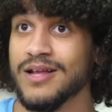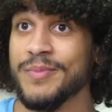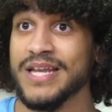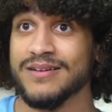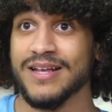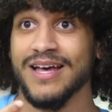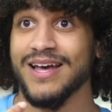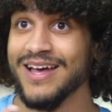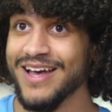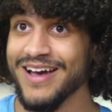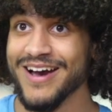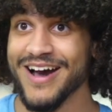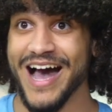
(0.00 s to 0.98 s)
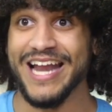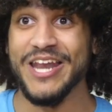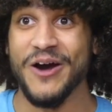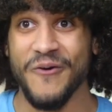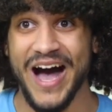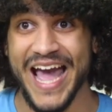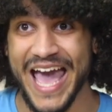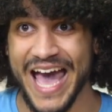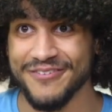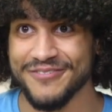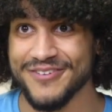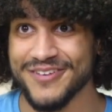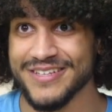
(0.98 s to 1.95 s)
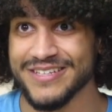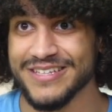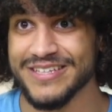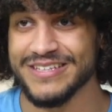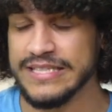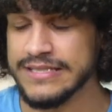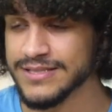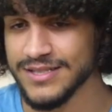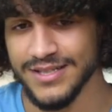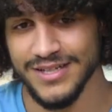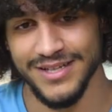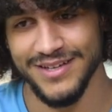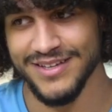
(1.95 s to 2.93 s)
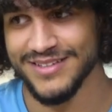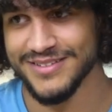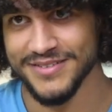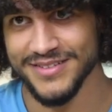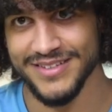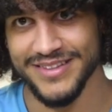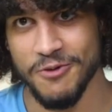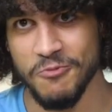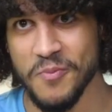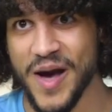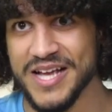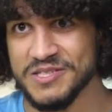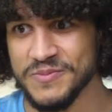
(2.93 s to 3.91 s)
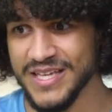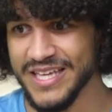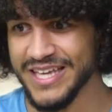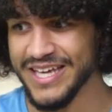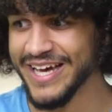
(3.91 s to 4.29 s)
I mean, I know I have. That reminds me.